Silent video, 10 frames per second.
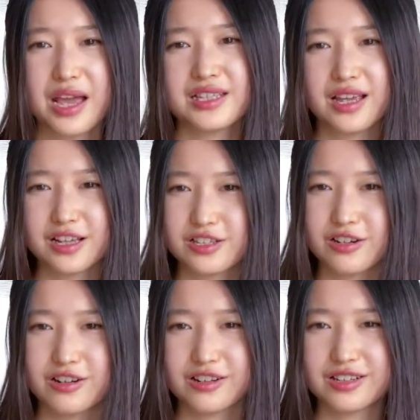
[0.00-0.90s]

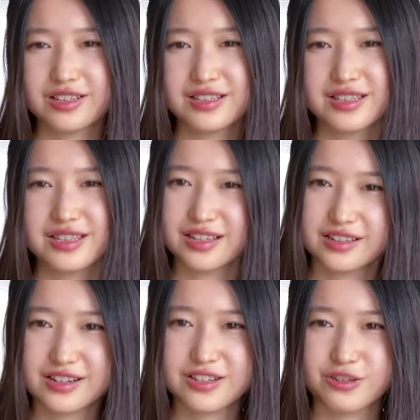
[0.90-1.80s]
TikTok
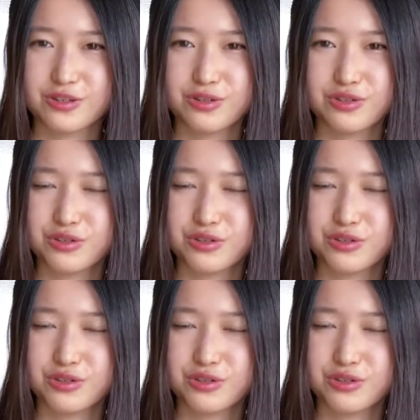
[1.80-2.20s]
singers to